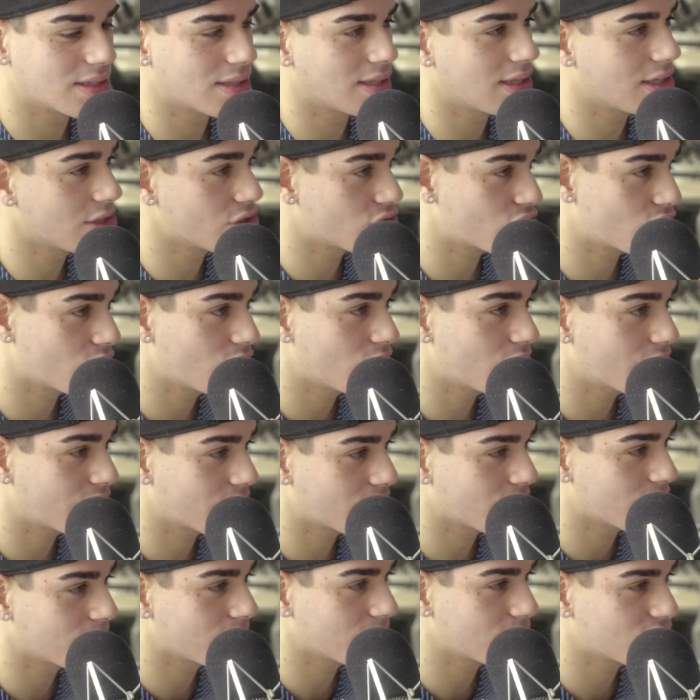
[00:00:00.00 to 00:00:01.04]
the intro
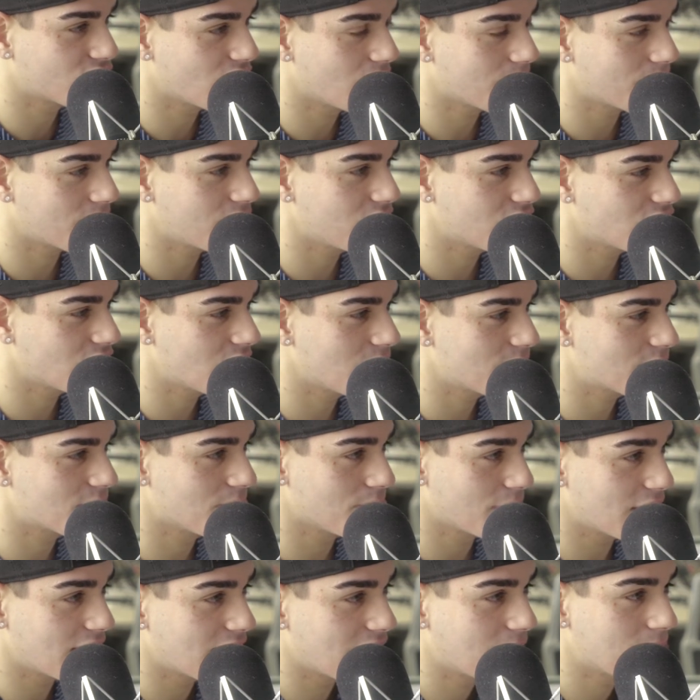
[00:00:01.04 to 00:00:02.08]
for championships.
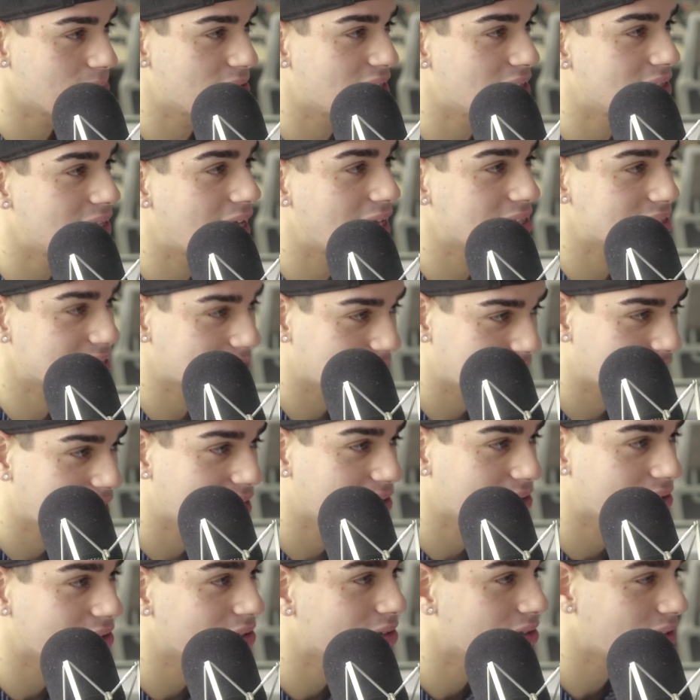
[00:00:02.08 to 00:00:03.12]
Me and him did that
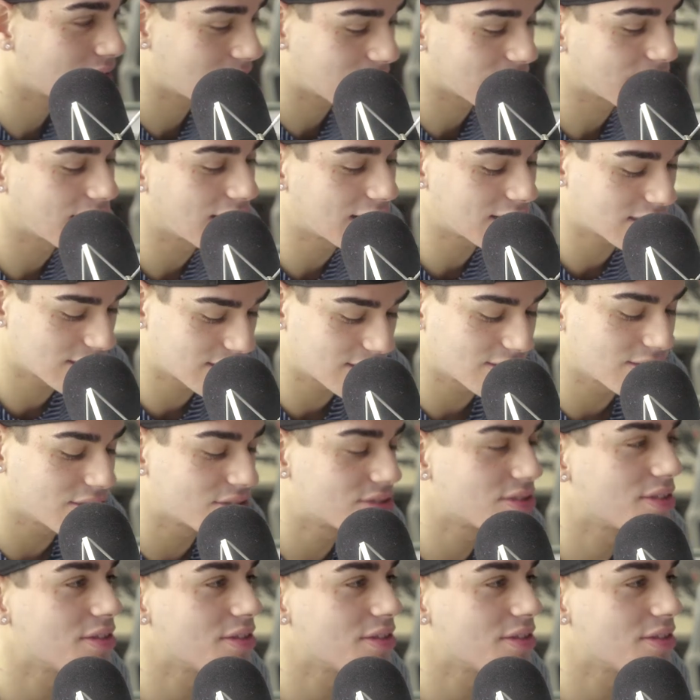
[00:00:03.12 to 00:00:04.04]
together, like, next to each